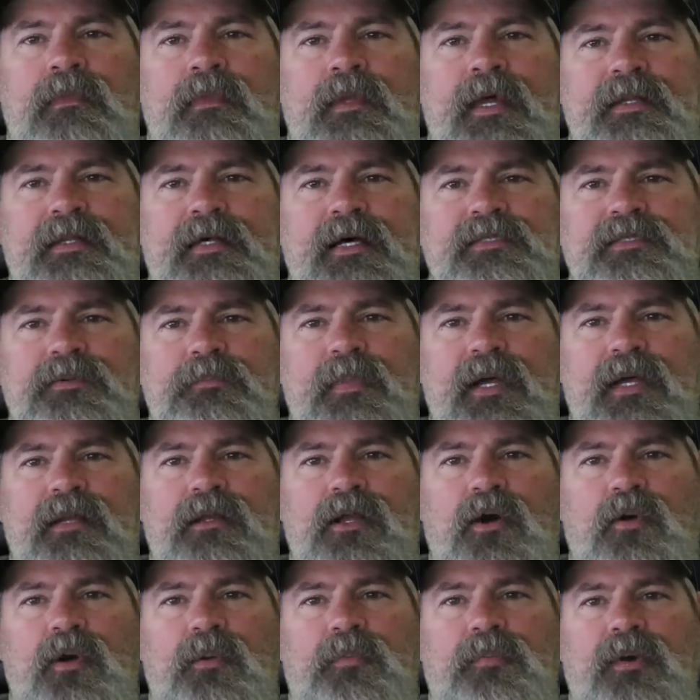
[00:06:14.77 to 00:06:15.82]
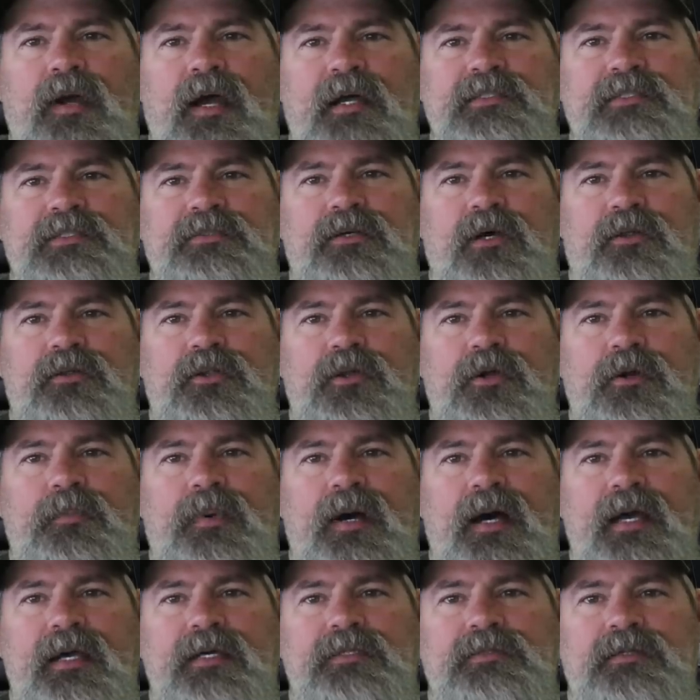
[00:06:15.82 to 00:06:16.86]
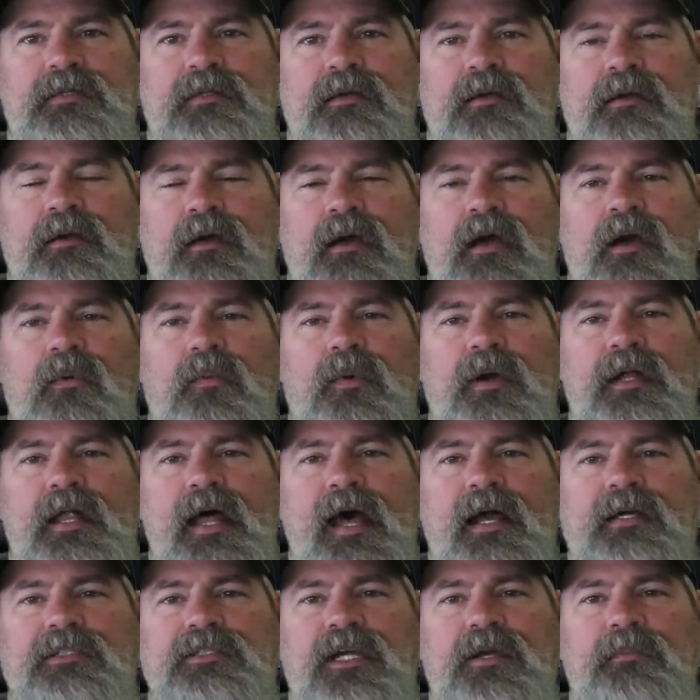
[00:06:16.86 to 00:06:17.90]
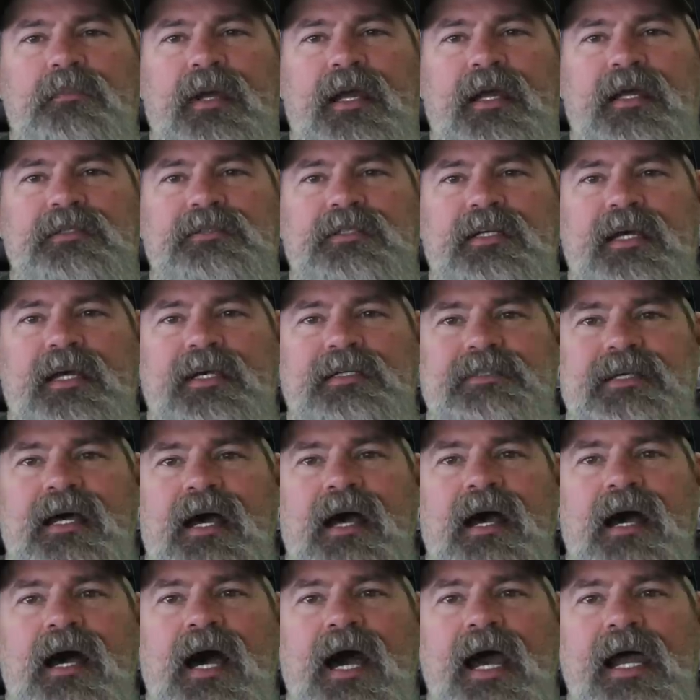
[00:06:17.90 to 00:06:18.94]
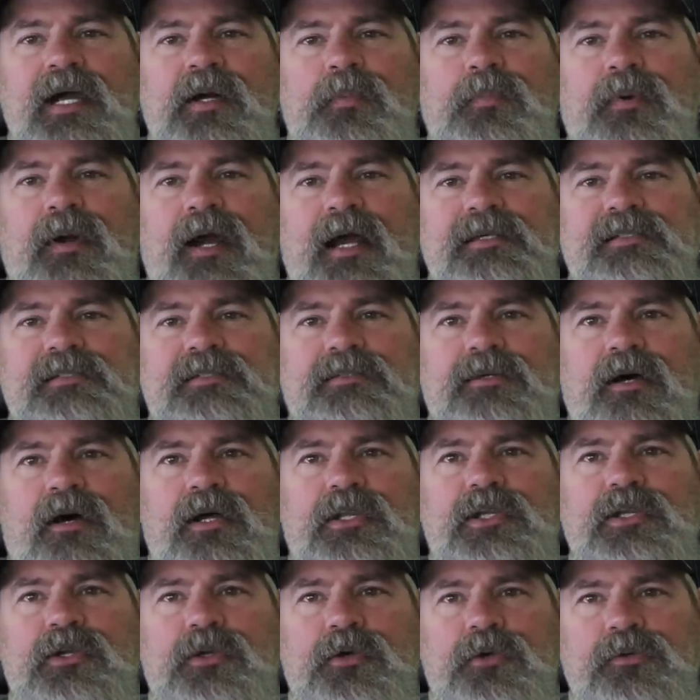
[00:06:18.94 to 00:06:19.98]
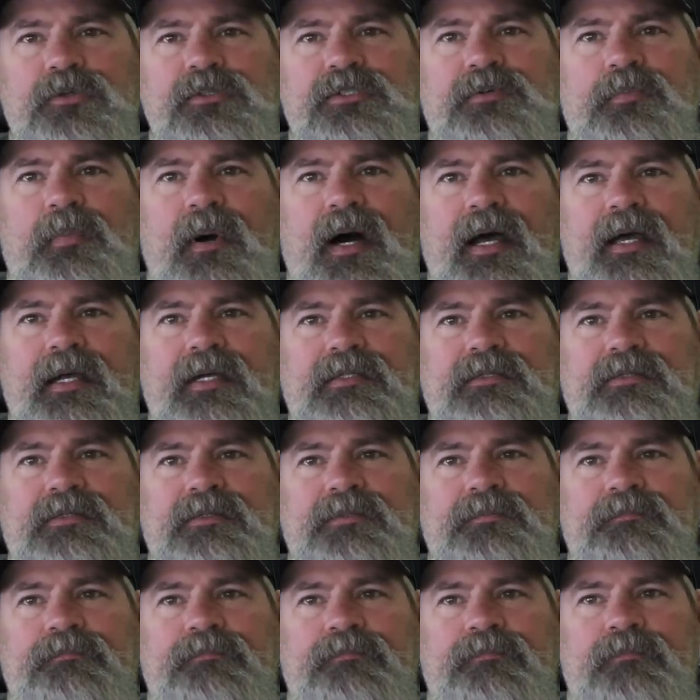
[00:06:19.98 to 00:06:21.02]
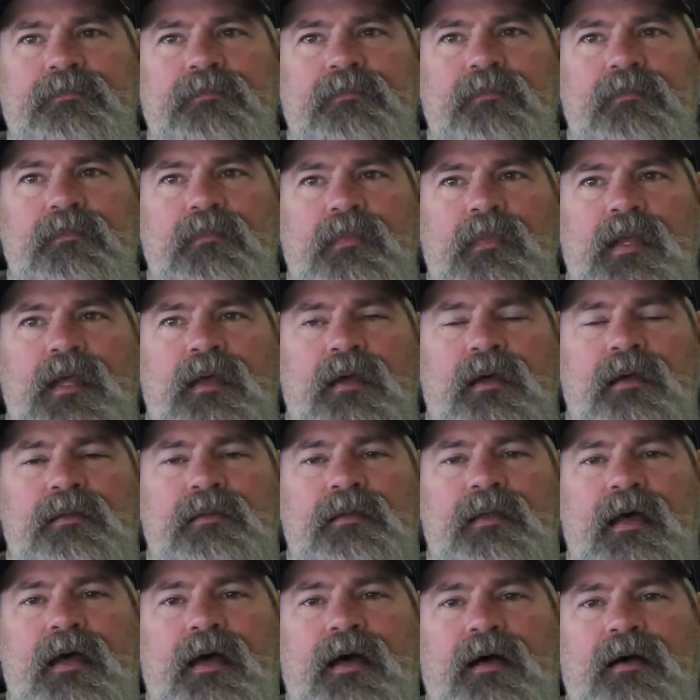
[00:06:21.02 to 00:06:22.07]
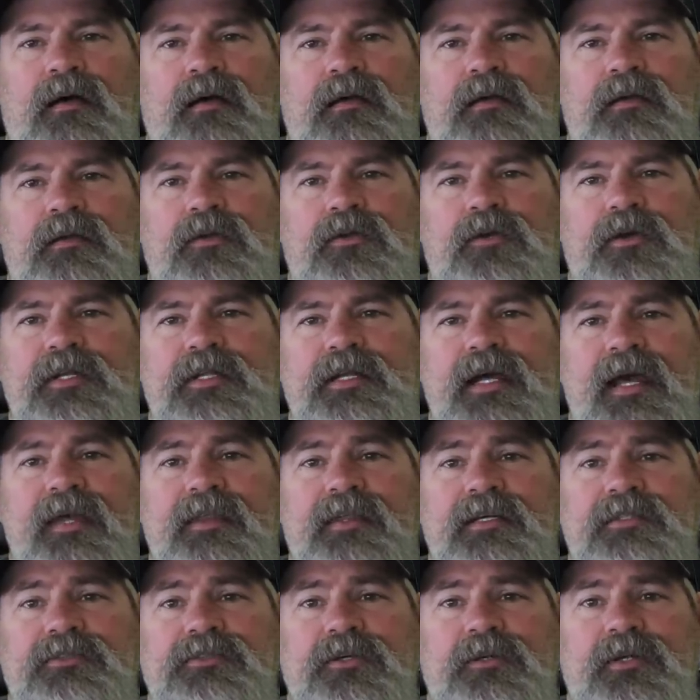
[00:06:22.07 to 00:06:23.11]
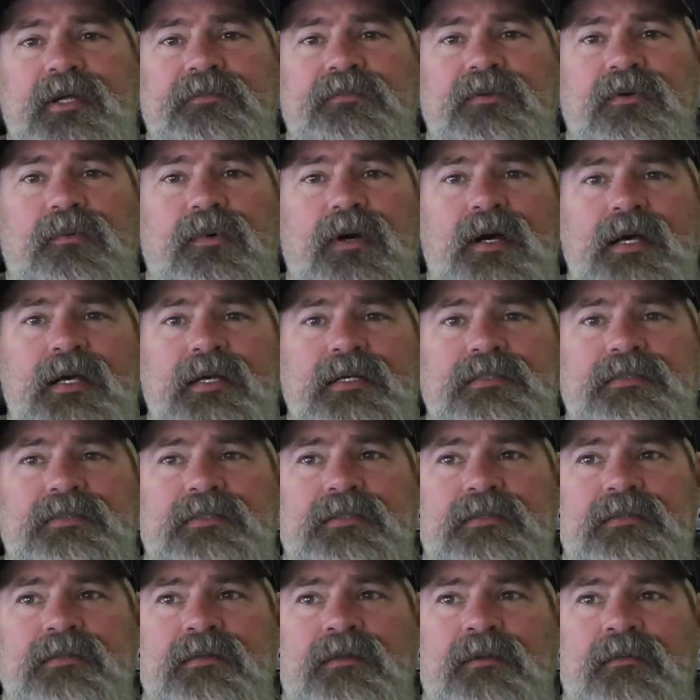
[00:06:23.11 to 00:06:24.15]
That doesn't mean lower prices on new bikes. What it actually means is higher prices on used bikes. Now, you could take this two different ways.